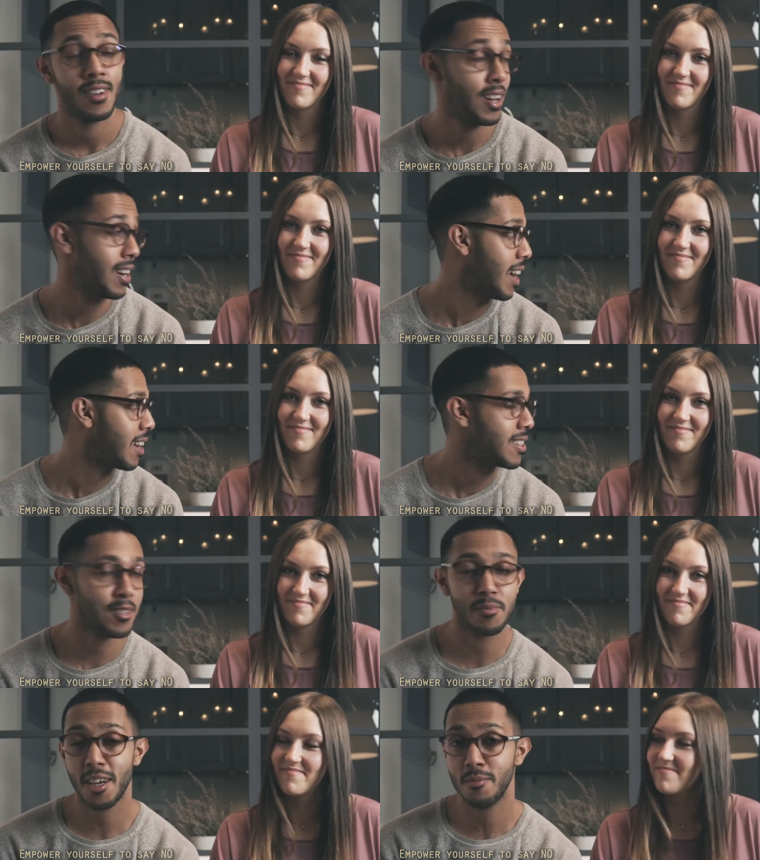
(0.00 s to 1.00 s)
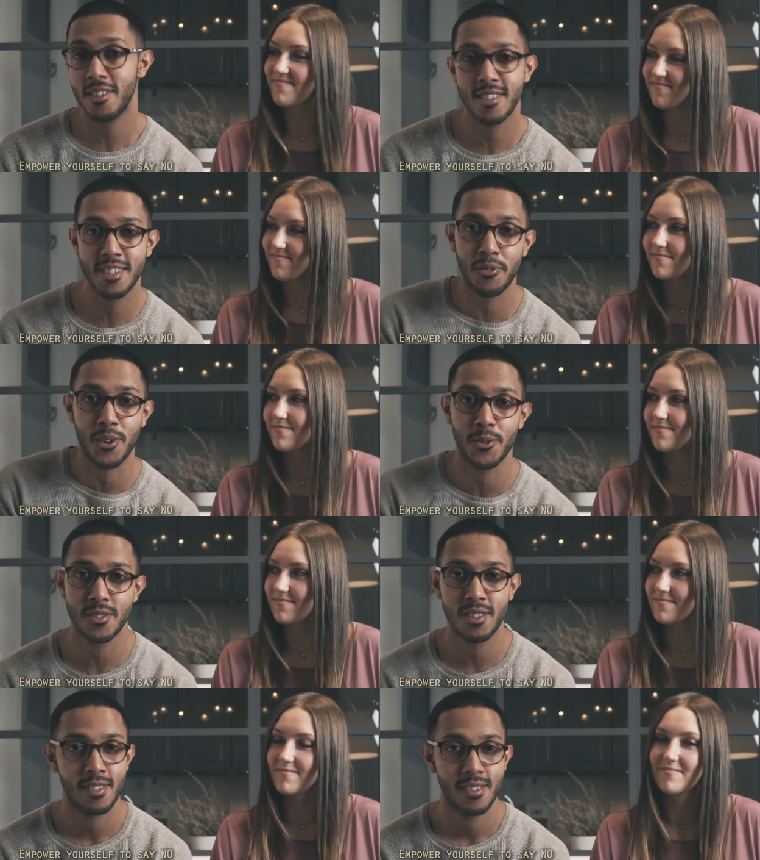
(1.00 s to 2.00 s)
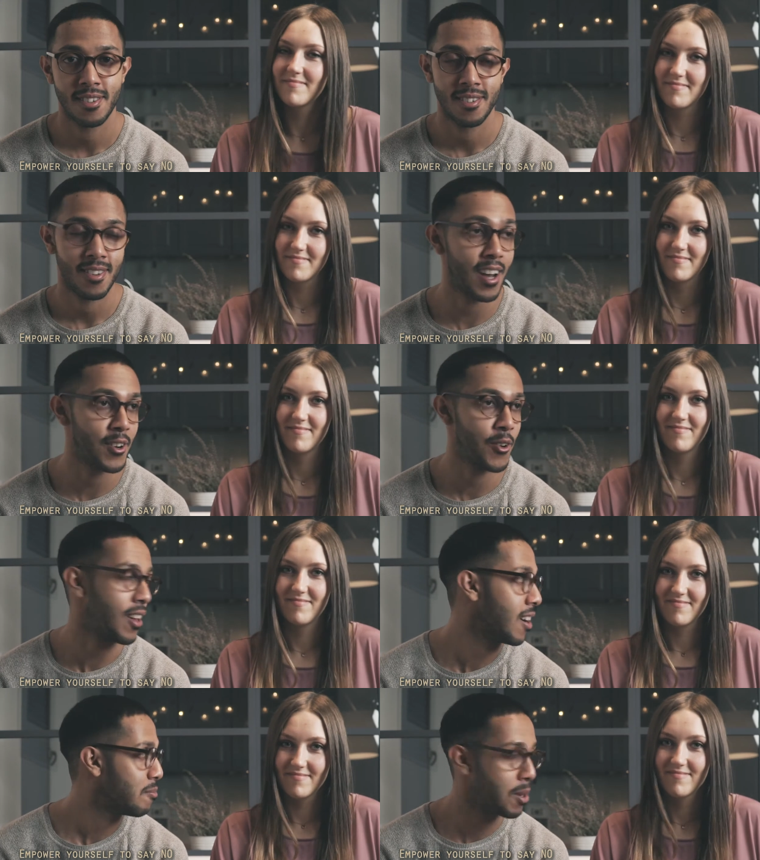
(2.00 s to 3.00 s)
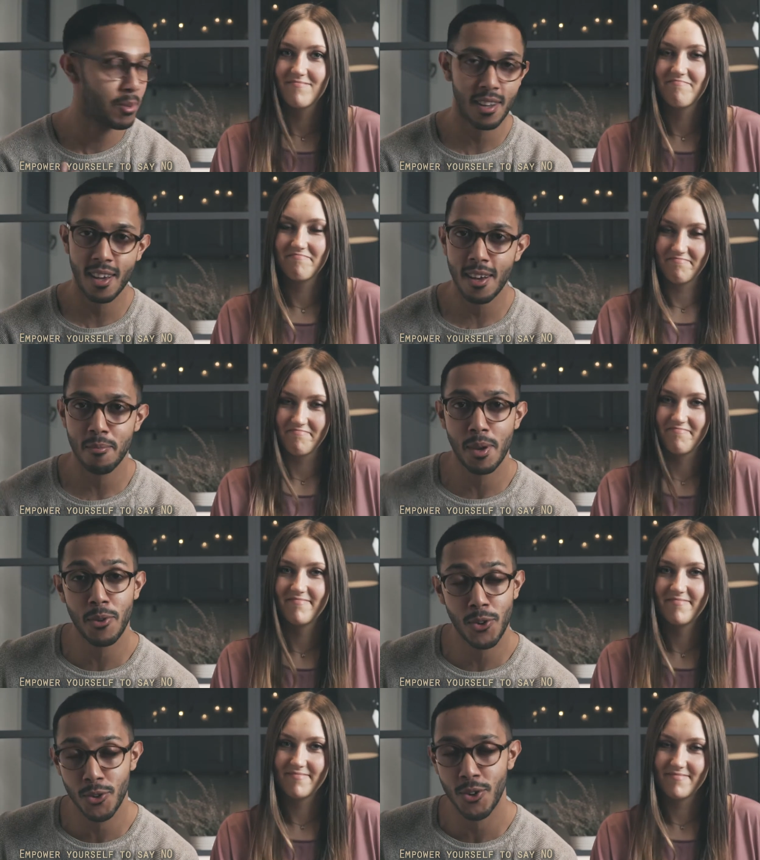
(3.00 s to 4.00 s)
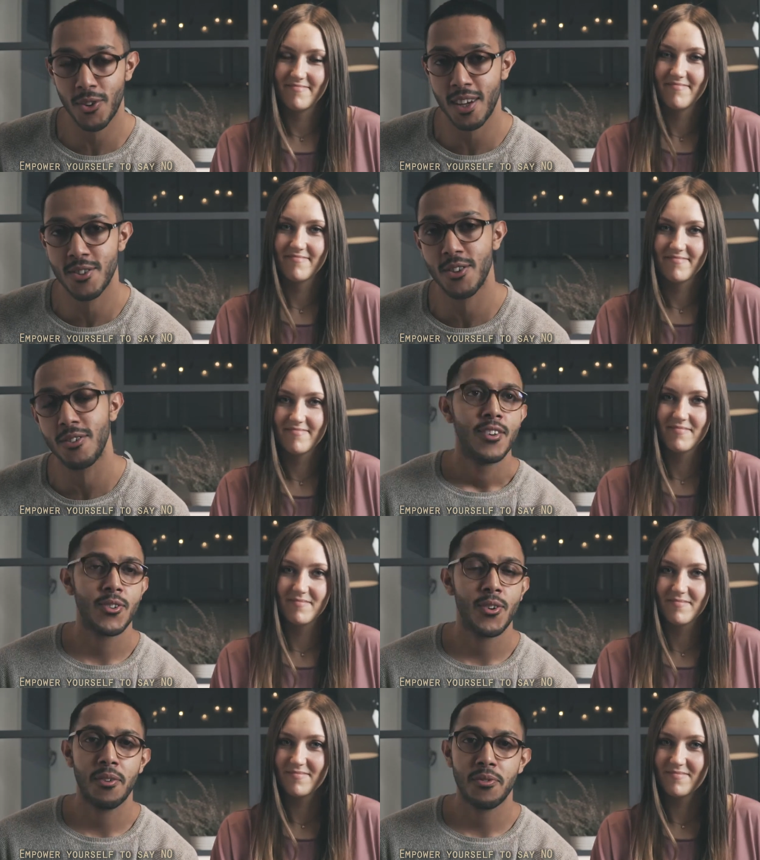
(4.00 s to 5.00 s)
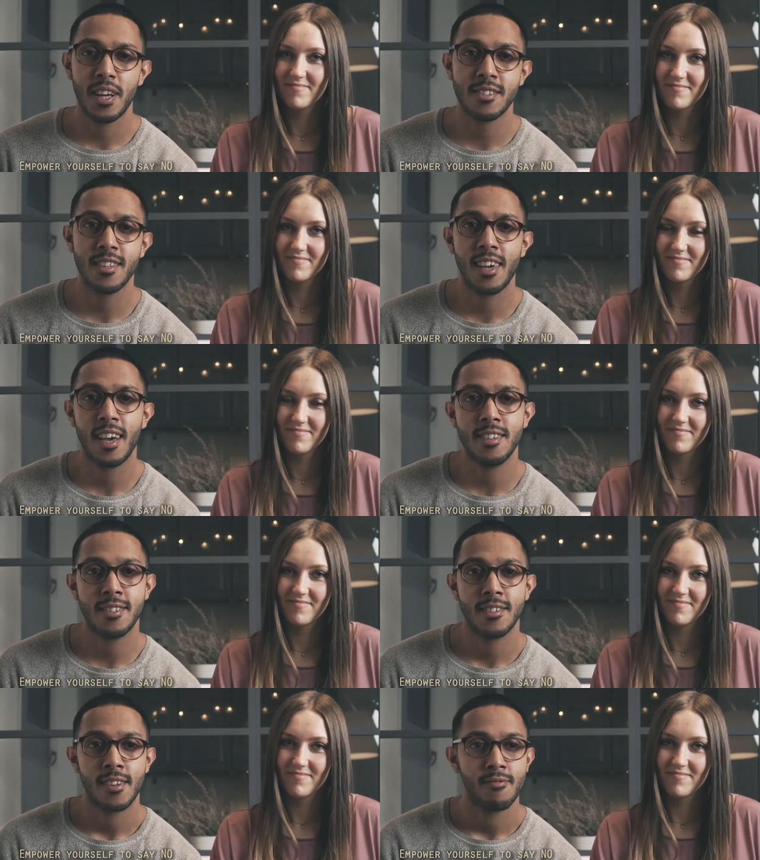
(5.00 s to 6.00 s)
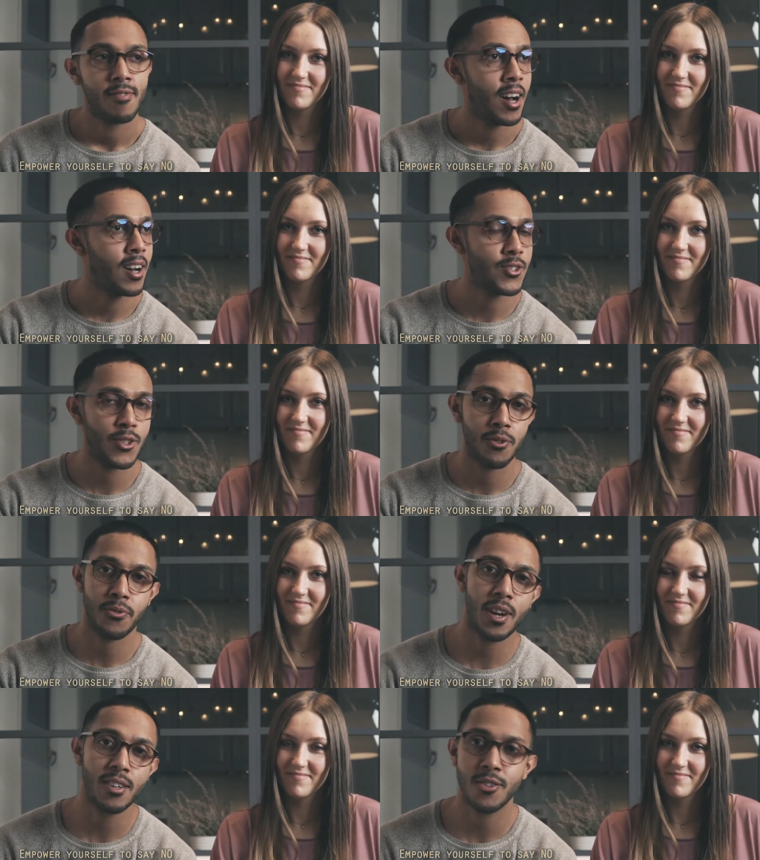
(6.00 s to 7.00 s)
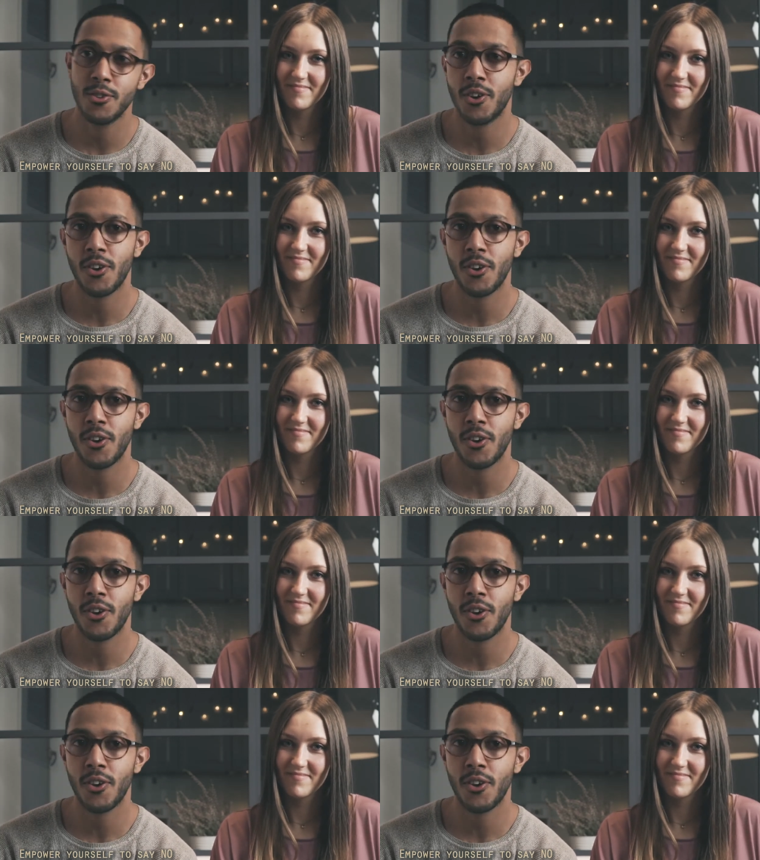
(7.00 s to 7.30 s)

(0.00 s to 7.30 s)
Speaker 1: And hey, sometimes it's difficult. I know that. Maybe uh, maybe you know that too. So if that's the case, ask your friend or